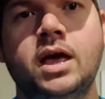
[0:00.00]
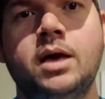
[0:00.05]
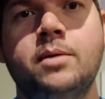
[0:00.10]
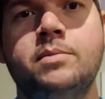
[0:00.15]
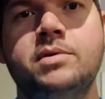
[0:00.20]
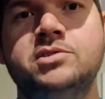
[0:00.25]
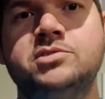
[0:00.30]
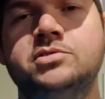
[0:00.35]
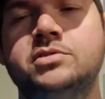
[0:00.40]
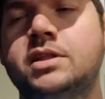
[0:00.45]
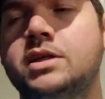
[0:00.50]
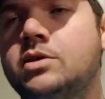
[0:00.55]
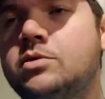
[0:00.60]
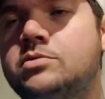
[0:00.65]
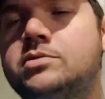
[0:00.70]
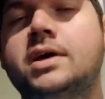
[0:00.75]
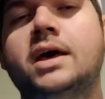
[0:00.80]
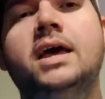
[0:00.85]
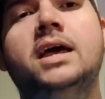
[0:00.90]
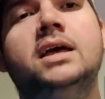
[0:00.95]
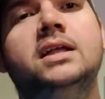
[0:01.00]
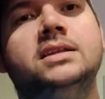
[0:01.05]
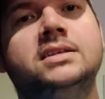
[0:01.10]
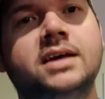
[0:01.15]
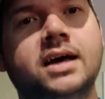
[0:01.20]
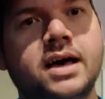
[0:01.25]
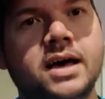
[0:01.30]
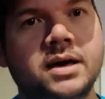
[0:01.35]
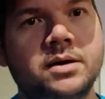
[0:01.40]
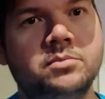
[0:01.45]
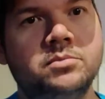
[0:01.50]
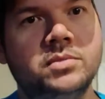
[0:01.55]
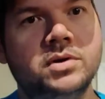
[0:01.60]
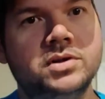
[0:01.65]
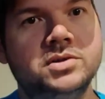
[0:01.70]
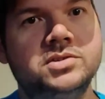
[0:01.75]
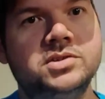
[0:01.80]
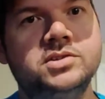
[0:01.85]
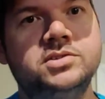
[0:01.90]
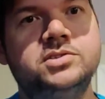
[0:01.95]
And be sure that you take
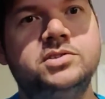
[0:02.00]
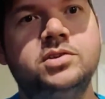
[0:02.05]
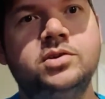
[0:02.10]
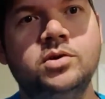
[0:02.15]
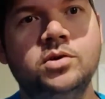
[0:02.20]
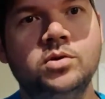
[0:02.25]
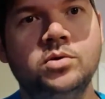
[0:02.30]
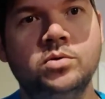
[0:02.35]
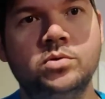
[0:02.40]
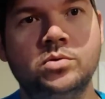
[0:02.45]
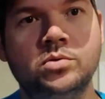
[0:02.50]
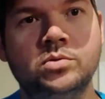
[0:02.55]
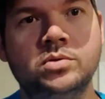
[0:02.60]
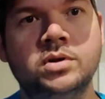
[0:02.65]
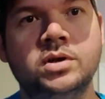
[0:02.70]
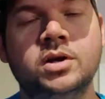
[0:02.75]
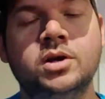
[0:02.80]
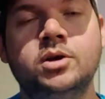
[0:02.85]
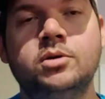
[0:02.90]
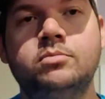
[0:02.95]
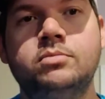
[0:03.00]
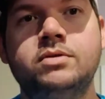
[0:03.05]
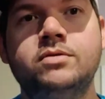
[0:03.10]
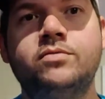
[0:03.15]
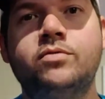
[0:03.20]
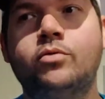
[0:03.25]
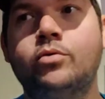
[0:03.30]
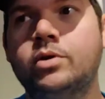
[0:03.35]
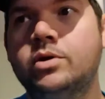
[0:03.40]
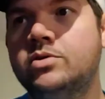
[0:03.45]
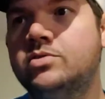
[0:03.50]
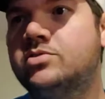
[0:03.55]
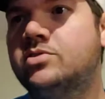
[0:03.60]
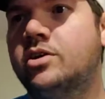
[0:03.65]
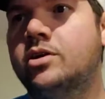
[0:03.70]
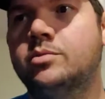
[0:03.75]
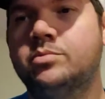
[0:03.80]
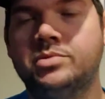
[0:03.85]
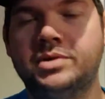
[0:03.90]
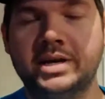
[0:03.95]
time to tune before you
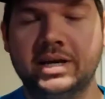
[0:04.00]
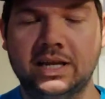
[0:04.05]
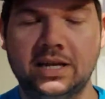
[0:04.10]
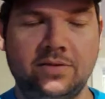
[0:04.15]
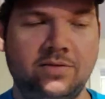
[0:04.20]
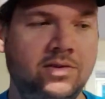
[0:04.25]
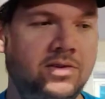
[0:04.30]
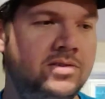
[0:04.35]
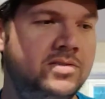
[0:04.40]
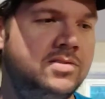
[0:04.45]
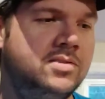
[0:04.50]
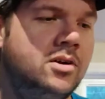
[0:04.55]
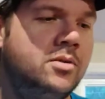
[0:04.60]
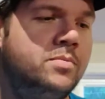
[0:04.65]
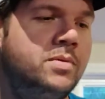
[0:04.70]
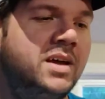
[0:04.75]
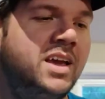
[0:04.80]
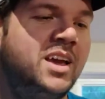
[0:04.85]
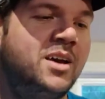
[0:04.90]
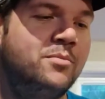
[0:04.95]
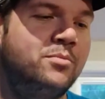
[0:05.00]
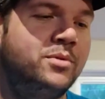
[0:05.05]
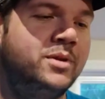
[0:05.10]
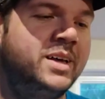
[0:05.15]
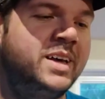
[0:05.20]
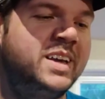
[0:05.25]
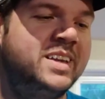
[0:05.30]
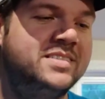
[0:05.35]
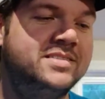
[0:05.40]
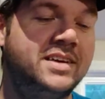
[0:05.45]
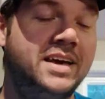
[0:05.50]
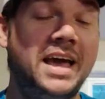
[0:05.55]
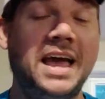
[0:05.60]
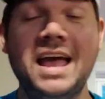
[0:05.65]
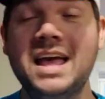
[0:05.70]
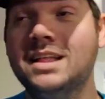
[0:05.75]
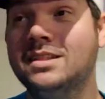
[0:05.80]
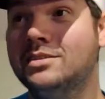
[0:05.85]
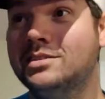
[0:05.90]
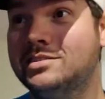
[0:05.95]
start playing. If you just start picking up playing, say,
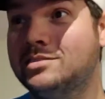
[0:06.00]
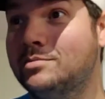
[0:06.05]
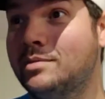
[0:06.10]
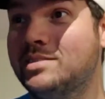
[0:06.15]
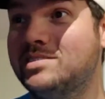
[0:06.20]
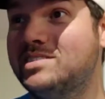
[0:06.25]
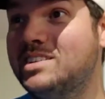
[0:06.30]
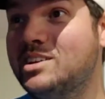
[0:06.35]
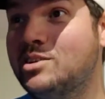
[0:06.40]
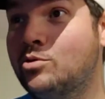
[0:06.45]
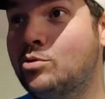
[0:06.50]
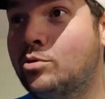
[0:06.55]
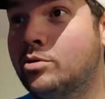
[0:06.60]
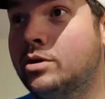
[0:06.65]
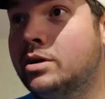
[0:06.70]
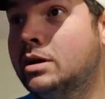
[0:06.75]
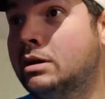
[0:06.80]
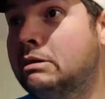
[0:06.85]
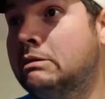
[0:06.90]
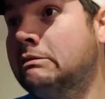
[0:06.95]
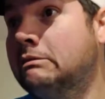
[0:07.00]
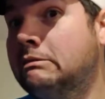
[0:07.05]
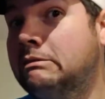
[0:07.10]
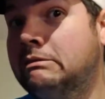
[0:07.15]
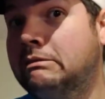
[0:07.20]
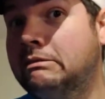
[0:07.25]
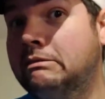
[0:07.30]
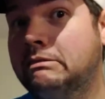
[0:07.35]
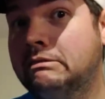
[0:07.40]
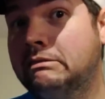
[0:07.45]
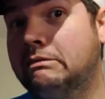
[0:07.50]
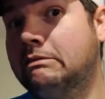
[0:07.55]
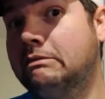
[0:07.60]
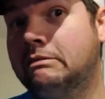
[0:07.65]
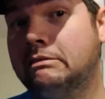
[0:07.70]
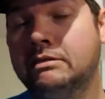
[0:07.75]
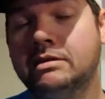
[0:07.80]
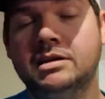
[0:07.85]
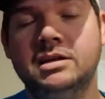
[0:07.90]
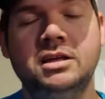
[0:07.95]
hey, let's learn a C chord,
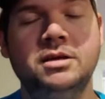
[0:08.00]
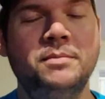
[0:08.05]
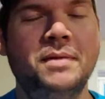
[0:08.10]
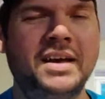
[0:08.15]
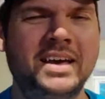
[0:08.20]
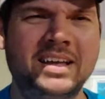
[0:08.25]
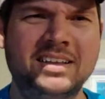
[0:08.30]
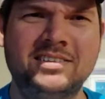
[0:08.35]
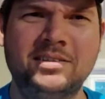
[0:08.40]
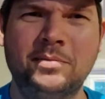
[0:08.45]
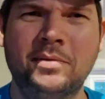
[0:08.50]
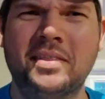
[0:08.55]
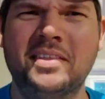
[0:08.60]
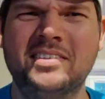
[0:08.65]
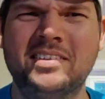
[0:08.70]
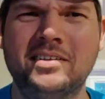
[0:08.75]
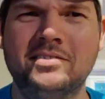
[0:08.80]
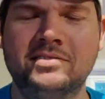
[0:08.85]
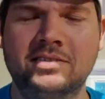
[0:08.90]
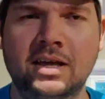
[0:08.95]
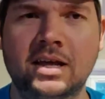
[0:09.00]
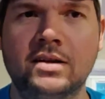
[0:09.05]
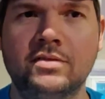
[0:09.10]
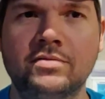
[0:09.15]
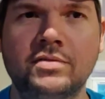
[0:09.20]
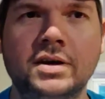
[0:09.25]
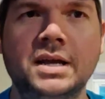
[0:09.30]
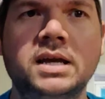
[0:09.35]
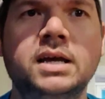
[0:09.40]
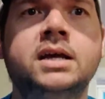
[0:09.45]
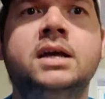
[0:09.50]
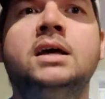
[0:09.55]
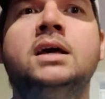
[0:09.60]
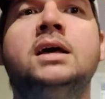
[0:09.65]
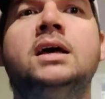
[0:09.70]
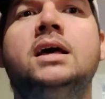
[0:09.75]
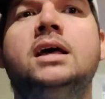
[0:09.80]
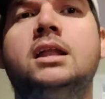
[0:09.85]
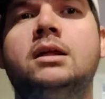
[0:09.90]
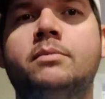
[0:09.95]
you might get something that sounds kind of funny,
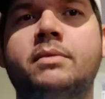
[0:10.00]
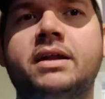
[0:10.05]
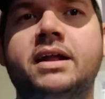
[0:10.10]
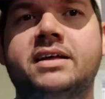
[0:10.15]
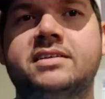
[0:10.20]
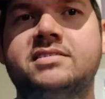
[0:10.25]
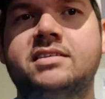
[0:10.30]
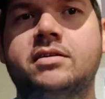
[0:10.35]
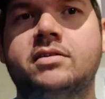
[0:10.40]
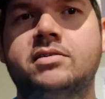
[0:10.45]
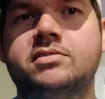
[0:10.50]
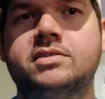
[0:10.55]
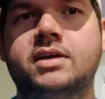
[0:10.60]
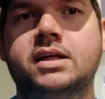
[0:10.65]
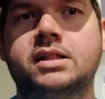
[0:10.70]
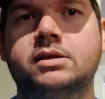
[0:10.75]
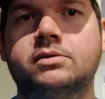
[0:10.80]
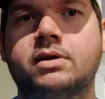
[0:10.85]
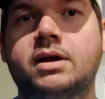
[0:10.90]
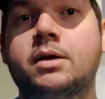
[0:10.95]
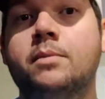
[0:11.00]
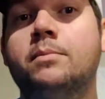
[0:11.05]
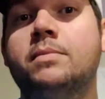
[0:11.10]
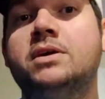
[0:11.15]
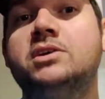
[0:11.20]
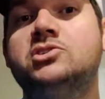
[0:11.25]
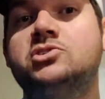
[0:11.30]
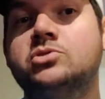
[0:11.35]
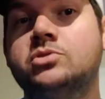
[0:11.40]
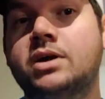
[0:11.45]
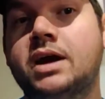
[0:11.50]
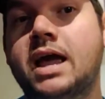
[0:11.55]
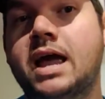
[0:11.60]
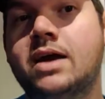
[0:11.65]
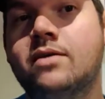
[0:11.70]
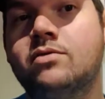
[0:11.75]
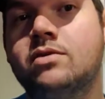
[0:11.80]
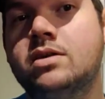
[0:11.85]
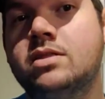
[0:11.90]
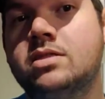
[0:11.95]
and it might not sound exactly right. Be sure
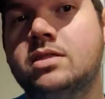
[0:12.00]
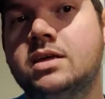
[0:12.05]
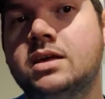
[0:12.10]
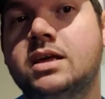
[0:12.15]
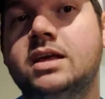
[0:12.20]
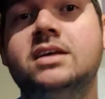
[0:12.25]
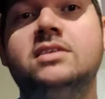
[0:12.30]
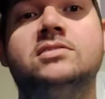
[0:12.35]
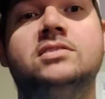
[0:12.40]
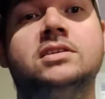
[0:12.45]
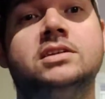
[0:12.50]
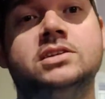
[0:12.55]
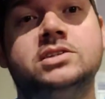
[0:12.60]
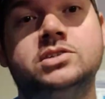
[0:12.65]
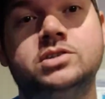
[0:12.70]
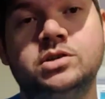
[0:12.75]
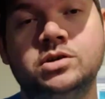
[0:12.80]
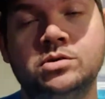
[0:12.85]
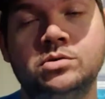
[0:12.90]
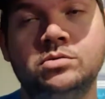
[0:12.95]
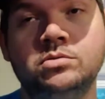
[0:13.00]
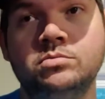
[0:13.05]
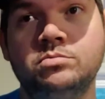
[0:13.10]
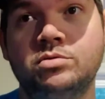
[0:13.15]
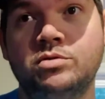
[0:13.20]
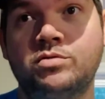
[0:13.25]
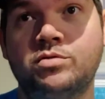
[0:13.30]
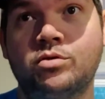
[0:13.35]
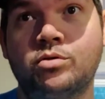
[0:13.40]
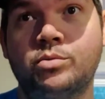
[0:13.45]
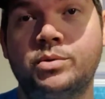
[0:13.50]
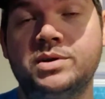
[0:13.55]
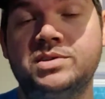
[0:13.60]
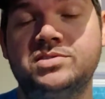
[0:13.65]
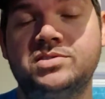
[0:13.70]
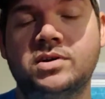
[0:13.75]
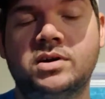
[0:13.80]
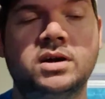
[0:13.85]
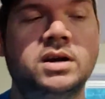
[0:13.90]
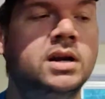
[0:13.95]
everything is in tune before we
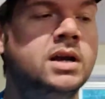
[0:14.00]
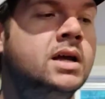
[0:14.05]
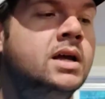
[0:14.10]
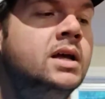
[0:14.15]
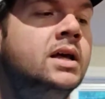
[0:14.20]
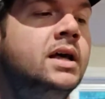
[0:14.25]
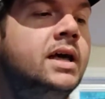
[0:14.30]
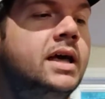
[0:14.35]
start.